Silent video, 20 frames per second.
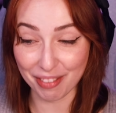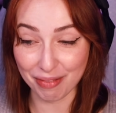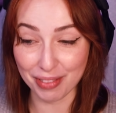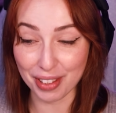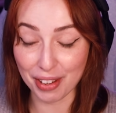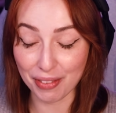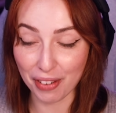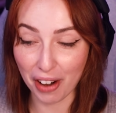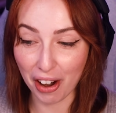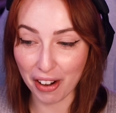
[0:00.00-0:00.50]
the,
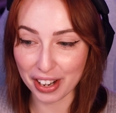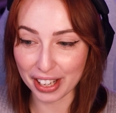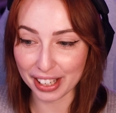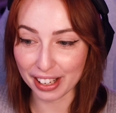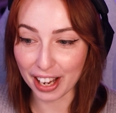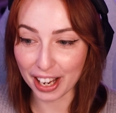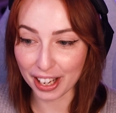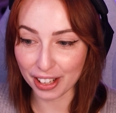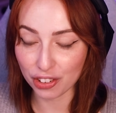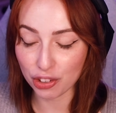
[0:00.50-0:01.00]
the very
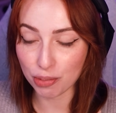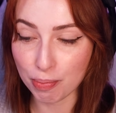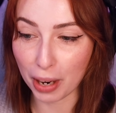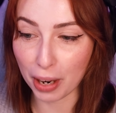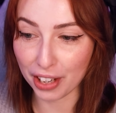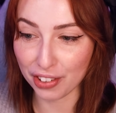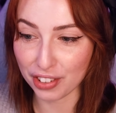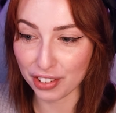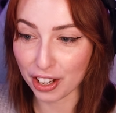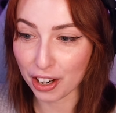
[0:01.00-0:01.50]
like
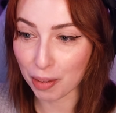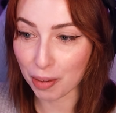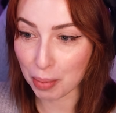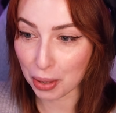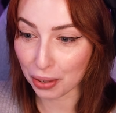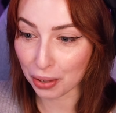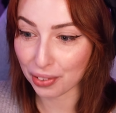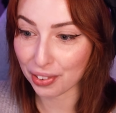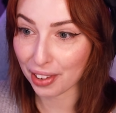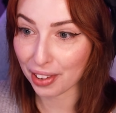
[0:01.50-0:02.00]
Spice Girl
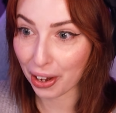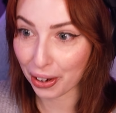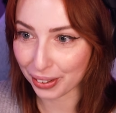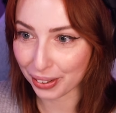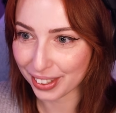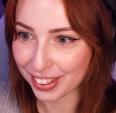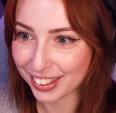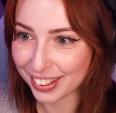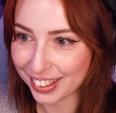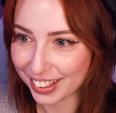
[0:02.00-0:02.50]
boots, though.
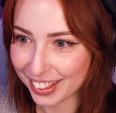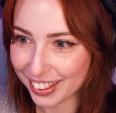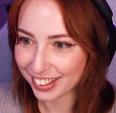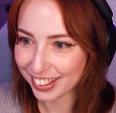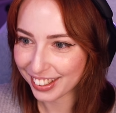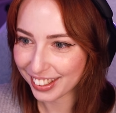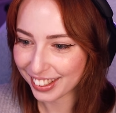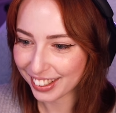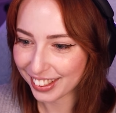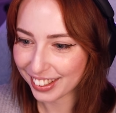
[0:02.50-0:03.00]

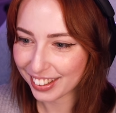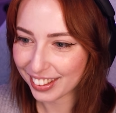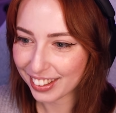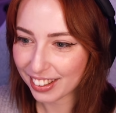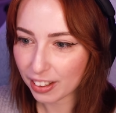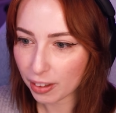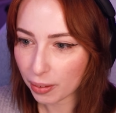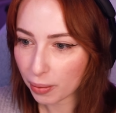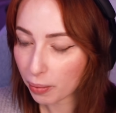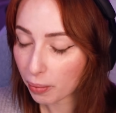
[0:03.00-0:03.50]
Puppy, we're on
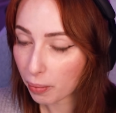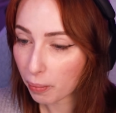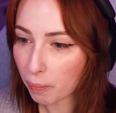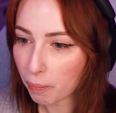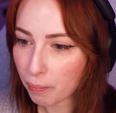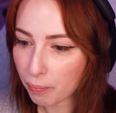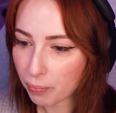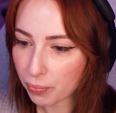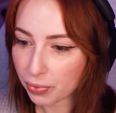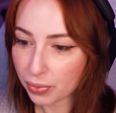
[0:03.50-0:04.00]
a
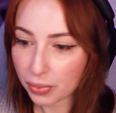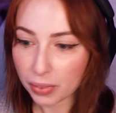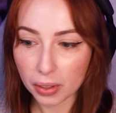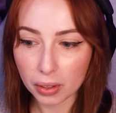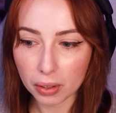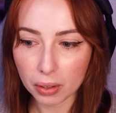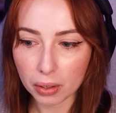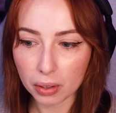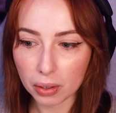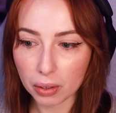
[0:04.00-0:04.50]
budget.
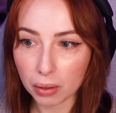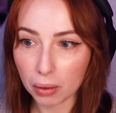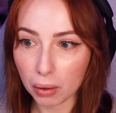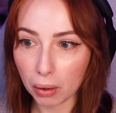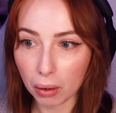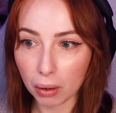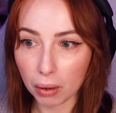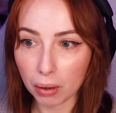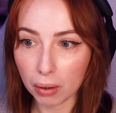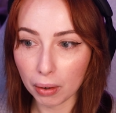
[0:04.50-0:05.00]
I
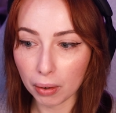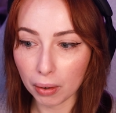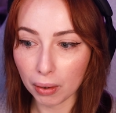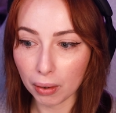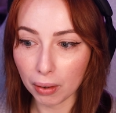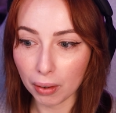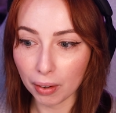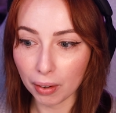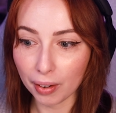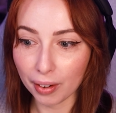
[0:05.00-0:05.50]

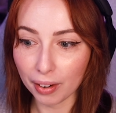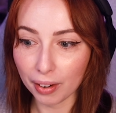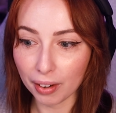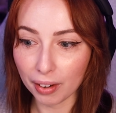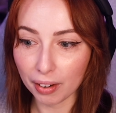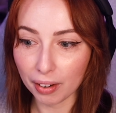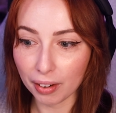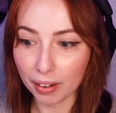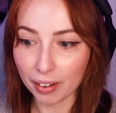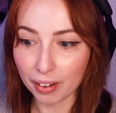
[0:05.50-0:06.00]

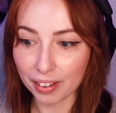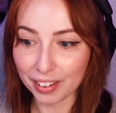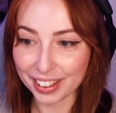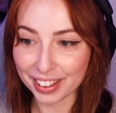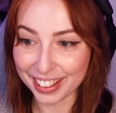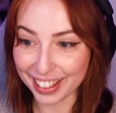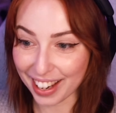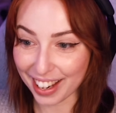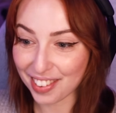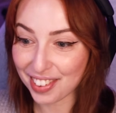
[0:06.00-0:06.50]
need
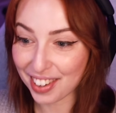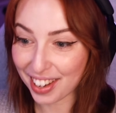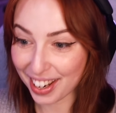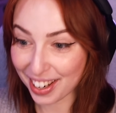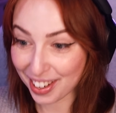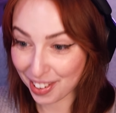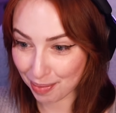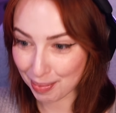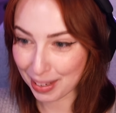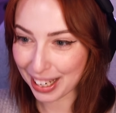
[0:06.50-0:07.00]
it. Yes, that
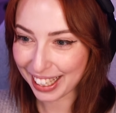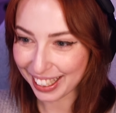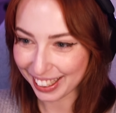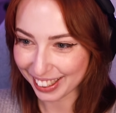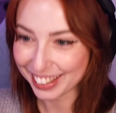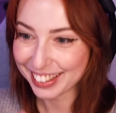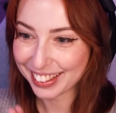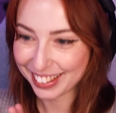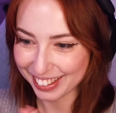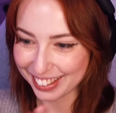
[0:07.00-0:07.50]
is me. Come
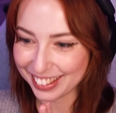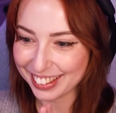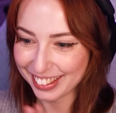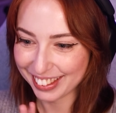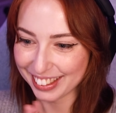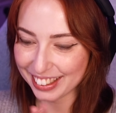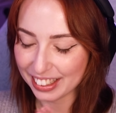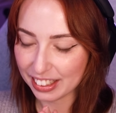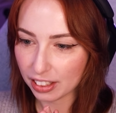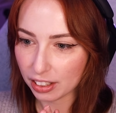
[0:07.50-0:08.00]
on,
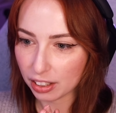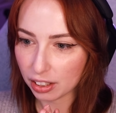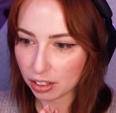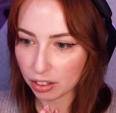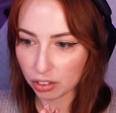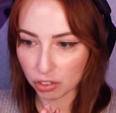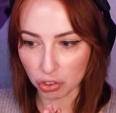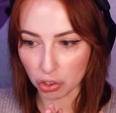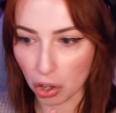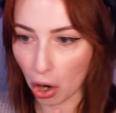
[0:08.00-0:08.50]
Cup.
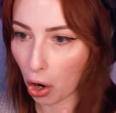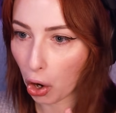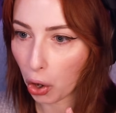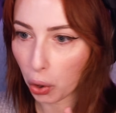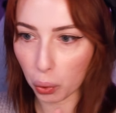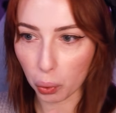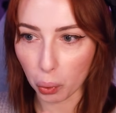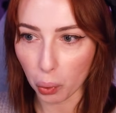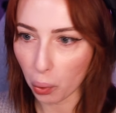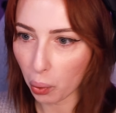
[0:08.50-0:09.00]

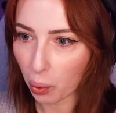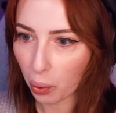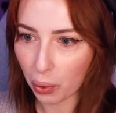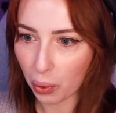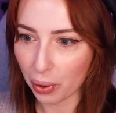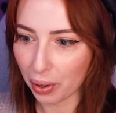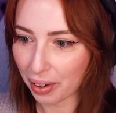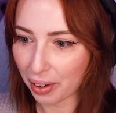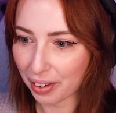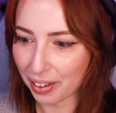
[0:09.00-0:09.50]
No.
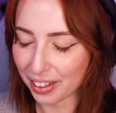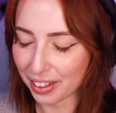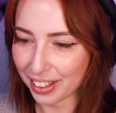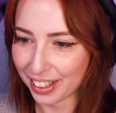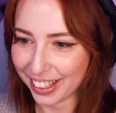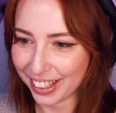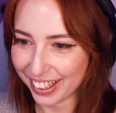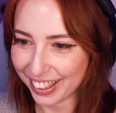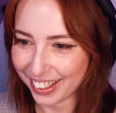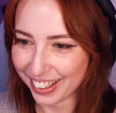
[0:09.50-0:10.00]

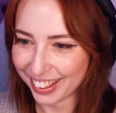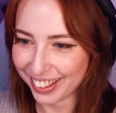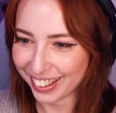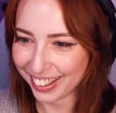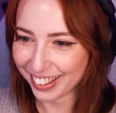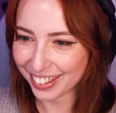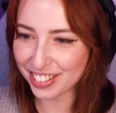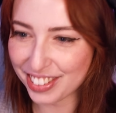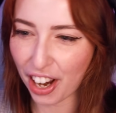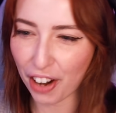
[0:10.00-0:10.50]

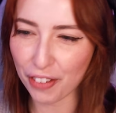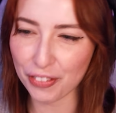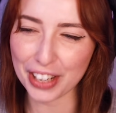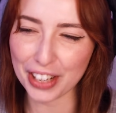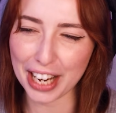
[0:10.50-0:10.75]
For Don't